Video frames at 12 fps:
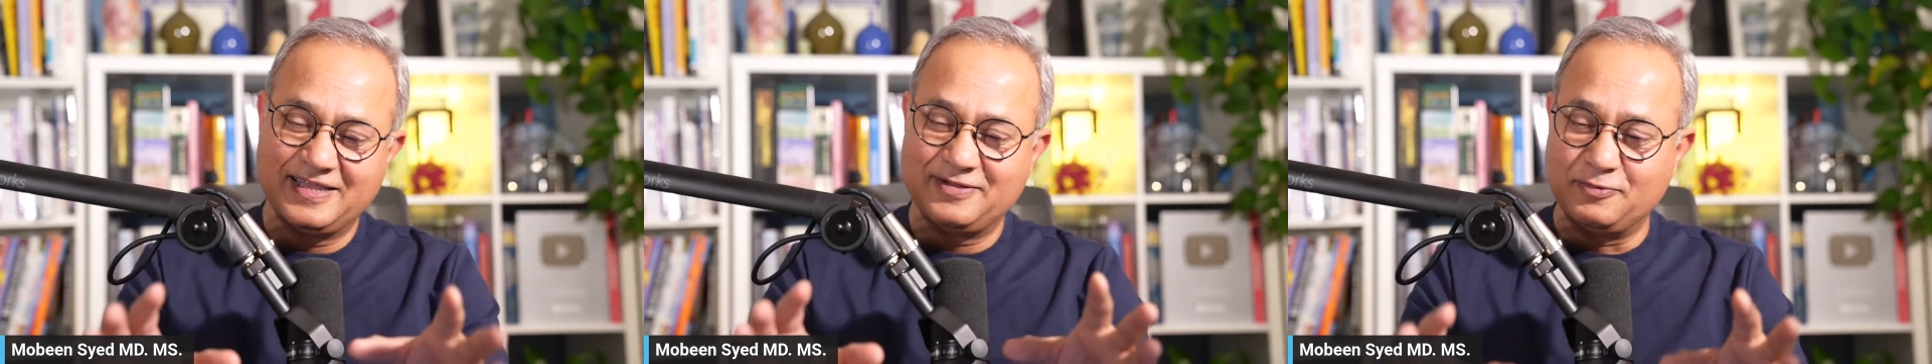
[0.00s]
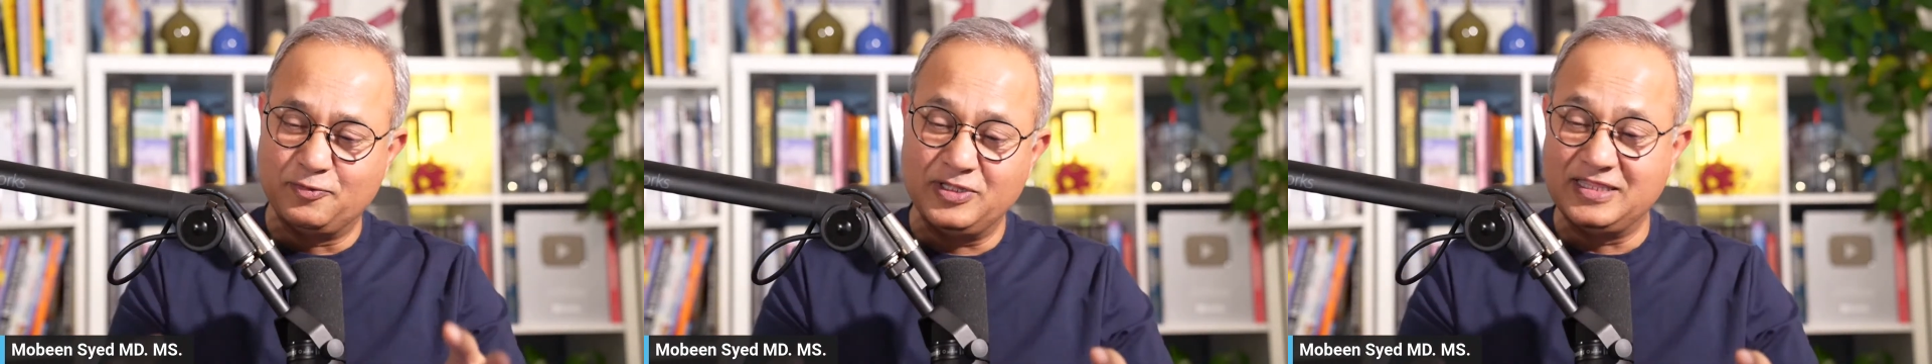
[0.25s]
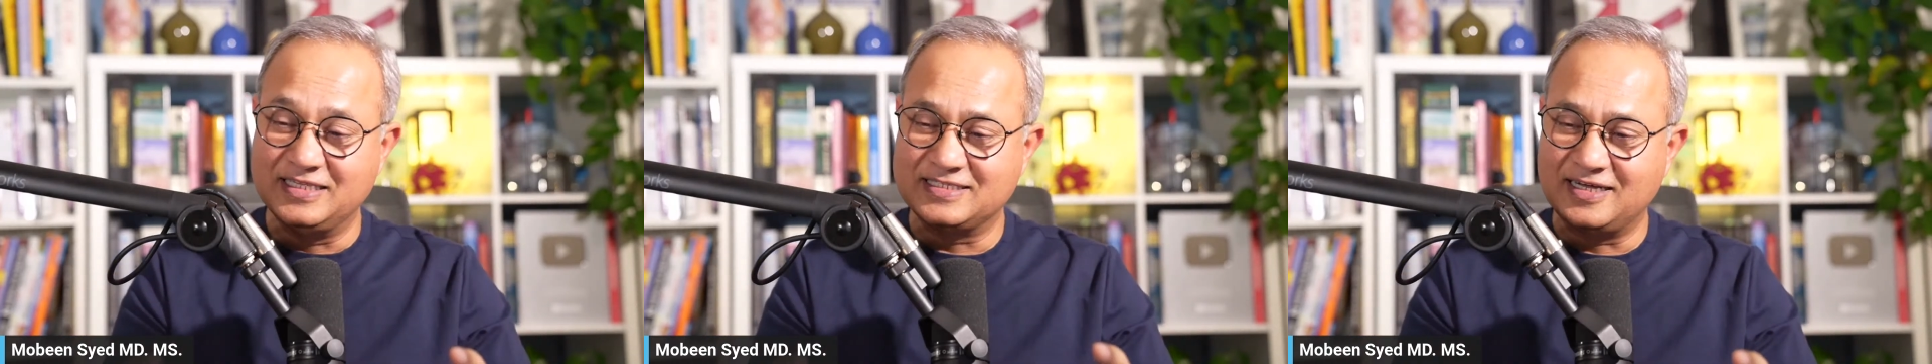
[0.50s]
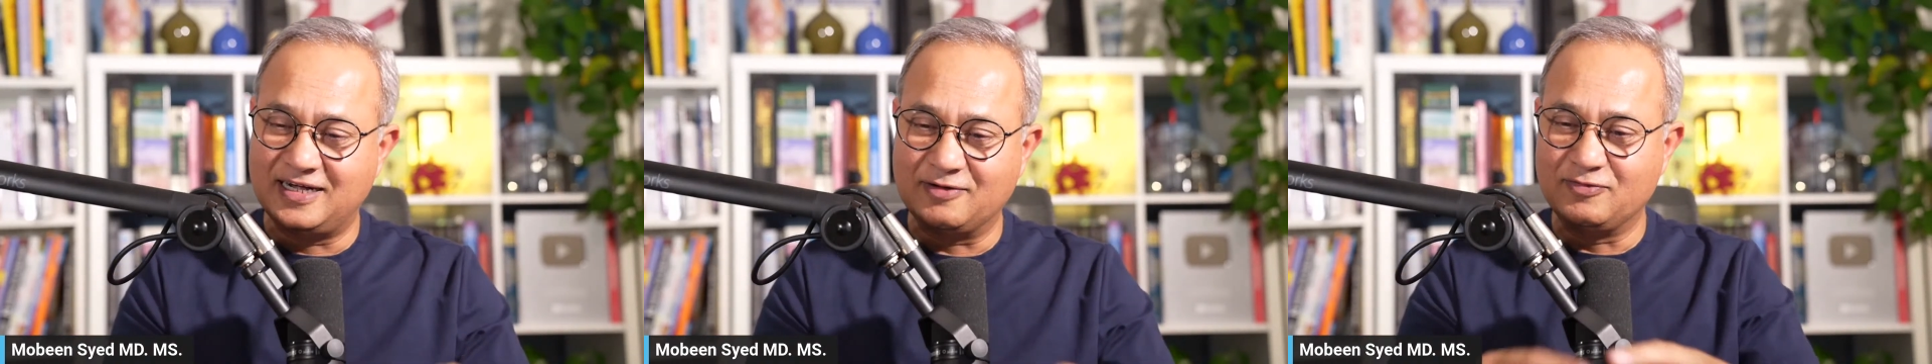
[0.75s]
with
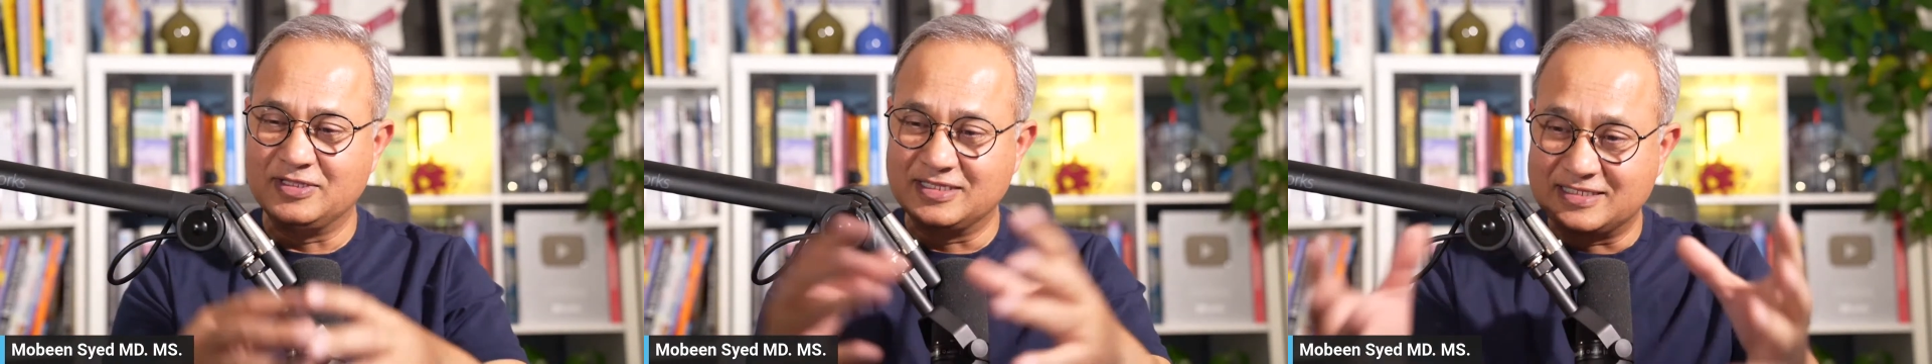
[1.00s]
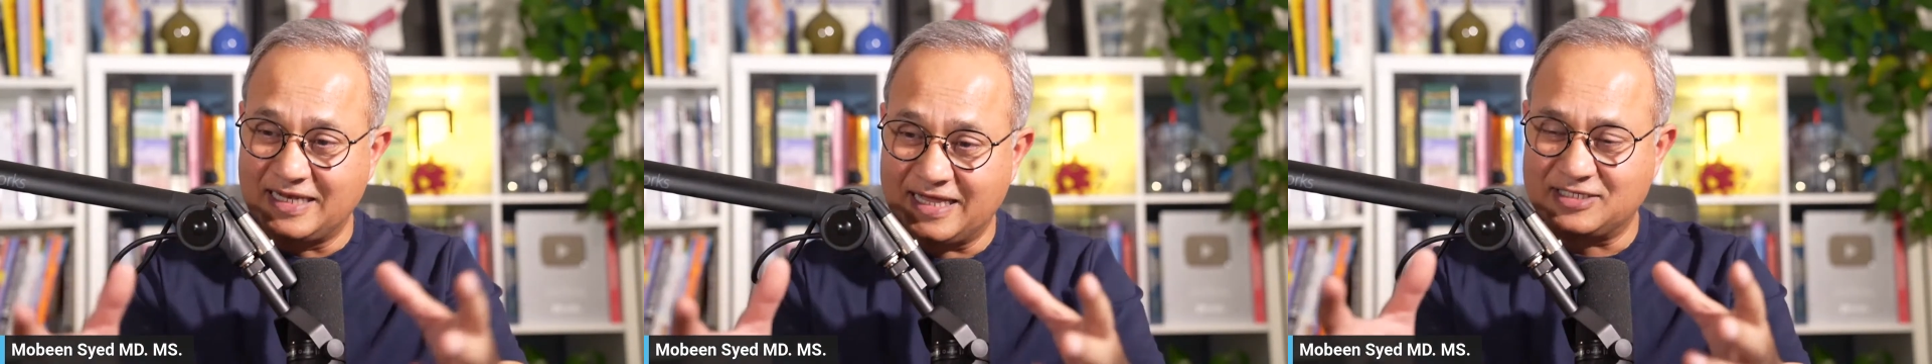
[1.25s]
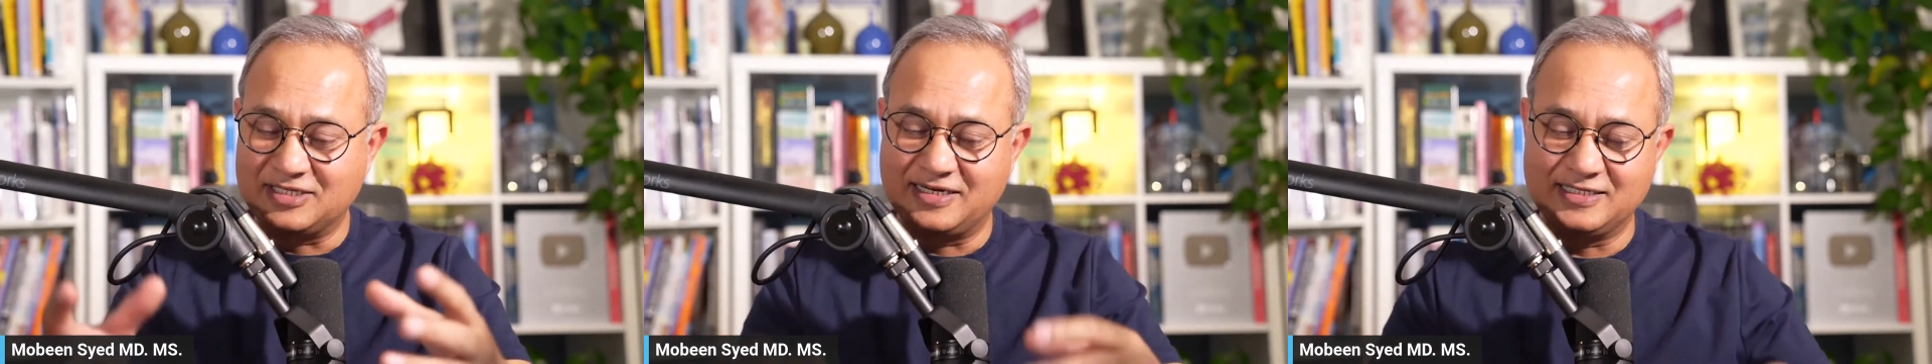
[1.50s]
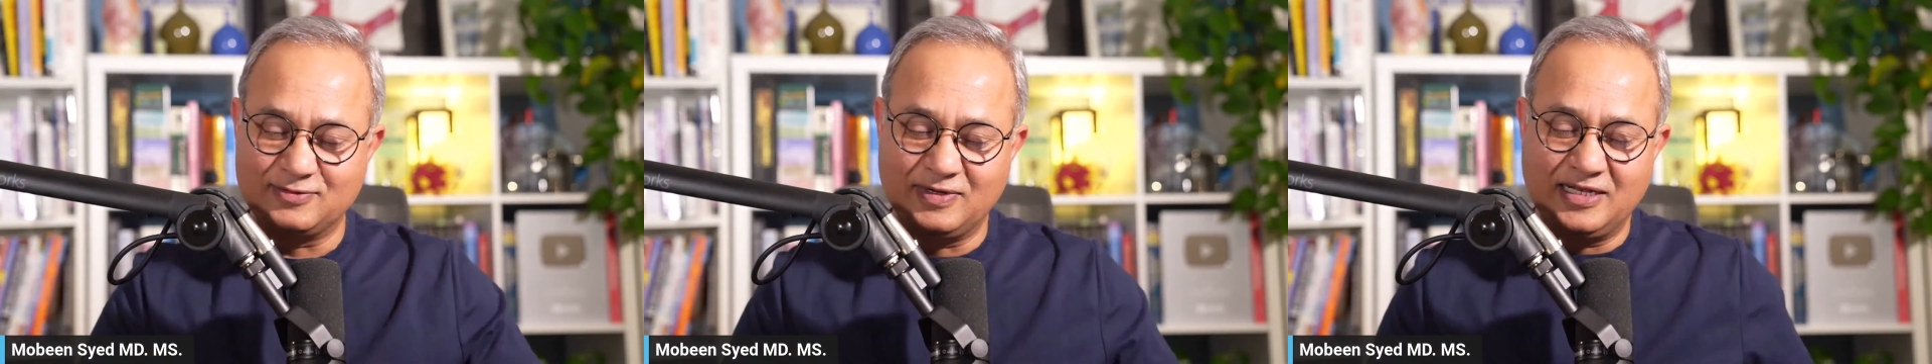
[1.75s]
this lecture
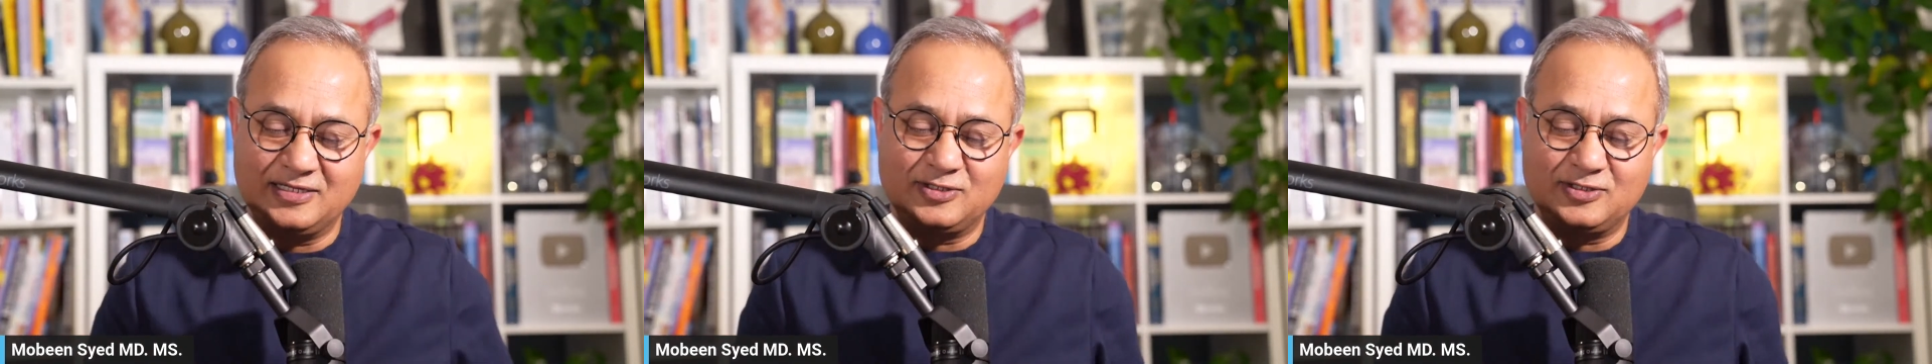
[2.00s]
as well.